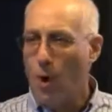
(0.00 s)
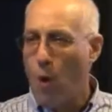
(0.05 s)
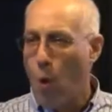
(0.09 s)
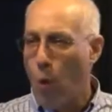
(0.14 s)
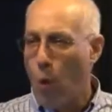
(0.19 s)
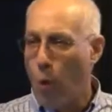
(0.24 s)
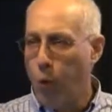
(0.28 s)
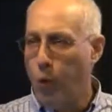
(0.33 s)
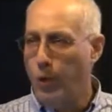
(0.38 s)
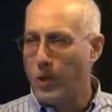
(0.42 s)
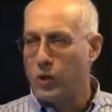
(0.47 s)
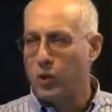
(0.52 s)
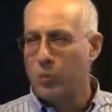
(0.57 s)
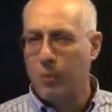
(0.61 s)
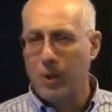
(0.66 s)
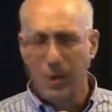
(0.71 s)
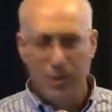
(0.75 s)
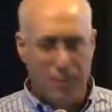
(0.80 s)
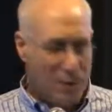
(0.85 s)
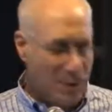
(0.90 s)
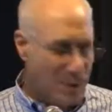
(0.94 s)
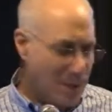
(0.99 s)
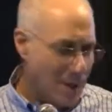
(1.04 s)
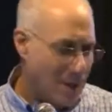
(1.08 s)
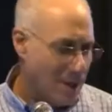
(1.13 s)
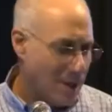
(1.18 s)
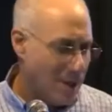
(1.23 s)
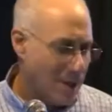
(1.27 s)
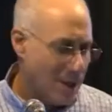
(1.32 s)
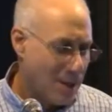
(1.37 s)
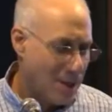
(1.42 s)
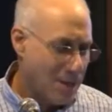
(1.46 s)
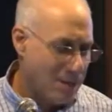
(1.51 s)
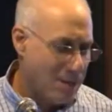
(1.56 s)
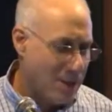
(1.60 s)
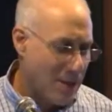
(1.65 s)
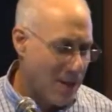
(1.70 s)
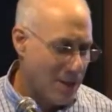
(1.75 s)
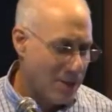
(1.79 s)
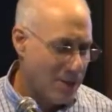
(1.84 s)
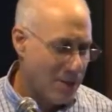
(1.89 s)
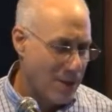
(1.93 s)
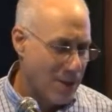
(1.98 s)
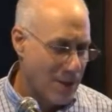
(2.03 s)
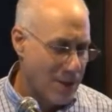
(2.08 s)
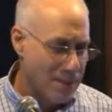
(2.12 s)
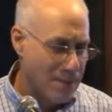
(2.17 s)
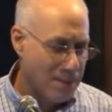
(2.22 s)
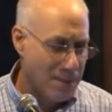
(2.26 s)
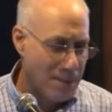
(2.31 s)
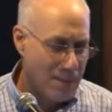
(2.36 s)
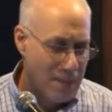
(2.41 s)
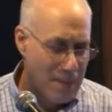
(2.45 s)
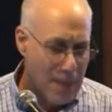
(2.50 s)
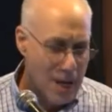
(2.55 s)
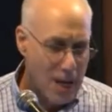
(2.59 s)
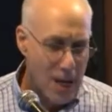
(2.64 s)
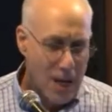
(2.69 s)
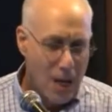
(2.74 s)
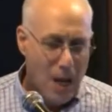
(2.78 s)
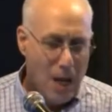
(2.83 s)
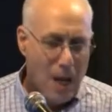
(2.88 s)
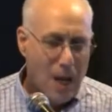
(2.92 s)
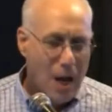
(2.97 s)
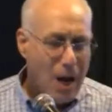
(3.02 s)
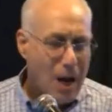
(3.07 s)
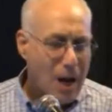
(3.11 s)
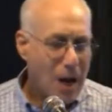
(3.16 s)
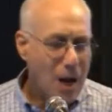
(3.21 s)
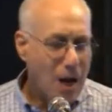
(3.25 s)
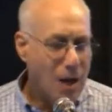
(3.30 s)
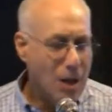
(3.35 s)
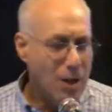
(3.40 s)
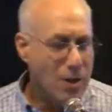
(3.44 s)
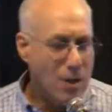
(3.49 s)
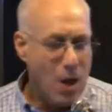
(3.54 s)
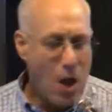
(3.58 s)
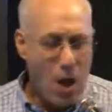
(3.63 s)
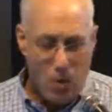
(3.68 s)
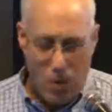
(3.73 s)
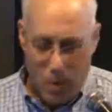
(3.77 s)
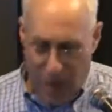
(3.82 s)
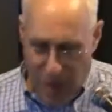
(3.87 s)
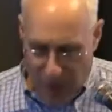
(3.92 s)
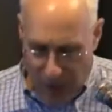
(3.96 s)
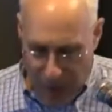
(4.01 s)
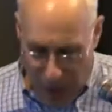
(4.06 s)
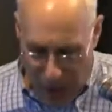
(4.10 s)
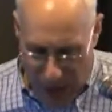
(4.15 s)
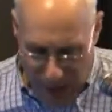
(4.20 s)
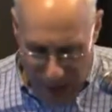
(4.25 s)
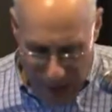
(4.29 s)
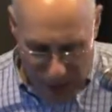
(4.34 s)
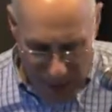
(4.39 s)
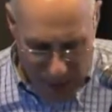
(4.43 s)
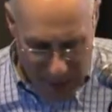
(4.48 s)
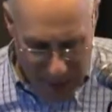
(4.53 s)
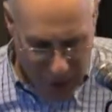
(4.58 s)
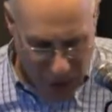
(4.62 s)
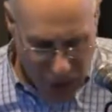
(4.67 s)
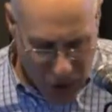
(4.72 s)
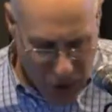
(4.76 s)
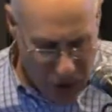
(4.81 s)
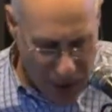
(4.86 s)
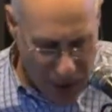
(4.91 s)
rich people uh, uh, back then. Uh, I, I, mentioned uh,